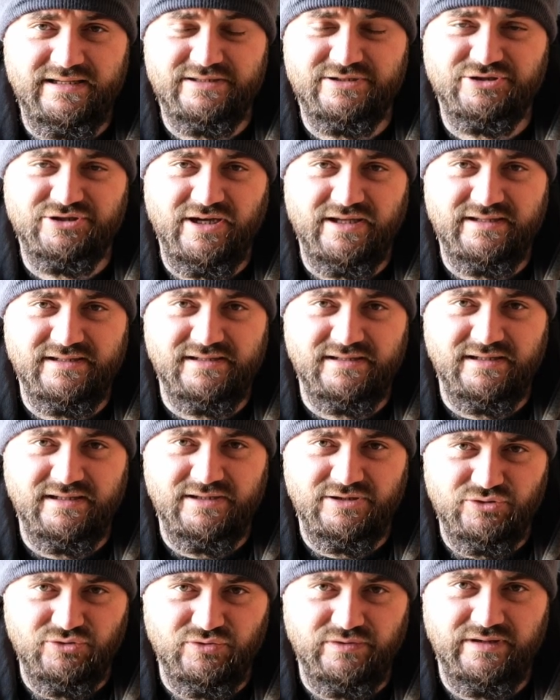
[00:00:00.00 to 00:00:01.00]
his channel
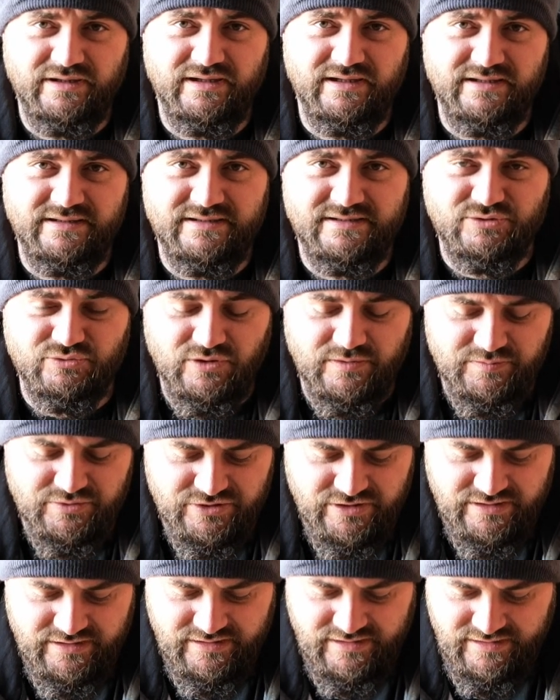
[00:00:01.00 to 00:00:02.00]
into the
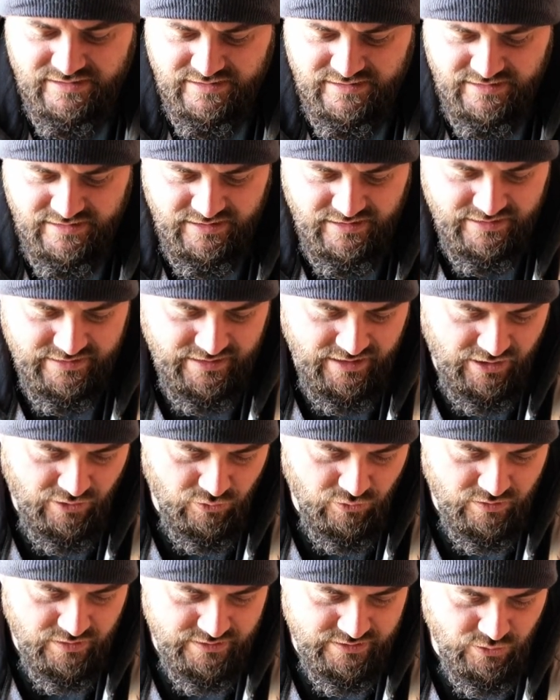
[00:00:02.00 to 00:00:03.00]
description.
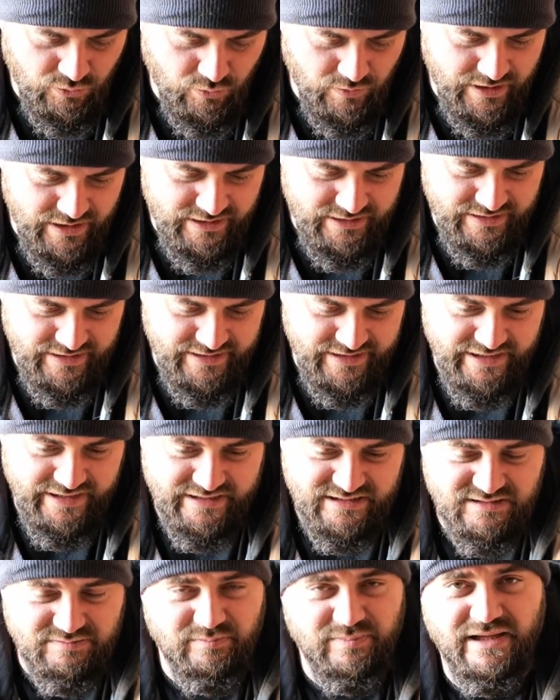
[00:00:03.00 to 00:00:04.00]
Now, the way he
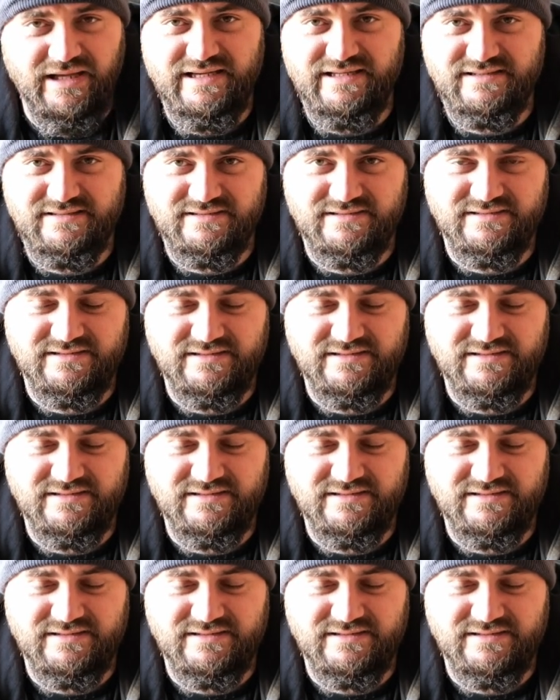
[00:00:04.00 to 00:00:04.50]
explains